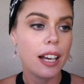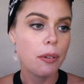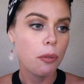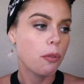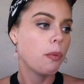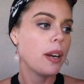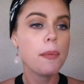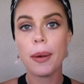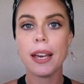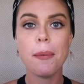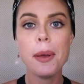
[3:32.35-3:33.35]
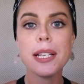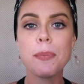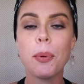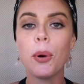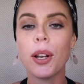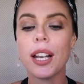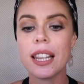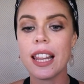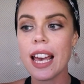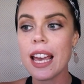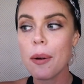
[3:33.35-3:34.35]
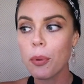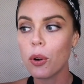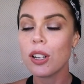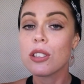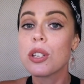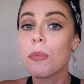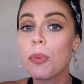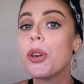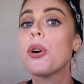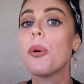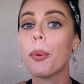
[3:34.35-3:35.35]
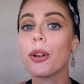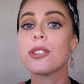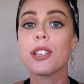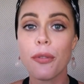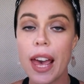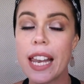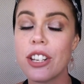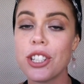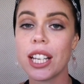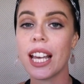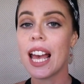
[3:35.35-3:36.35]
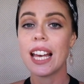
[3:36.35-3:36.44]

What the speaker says: When a baby is born, they are born into pure positive energy.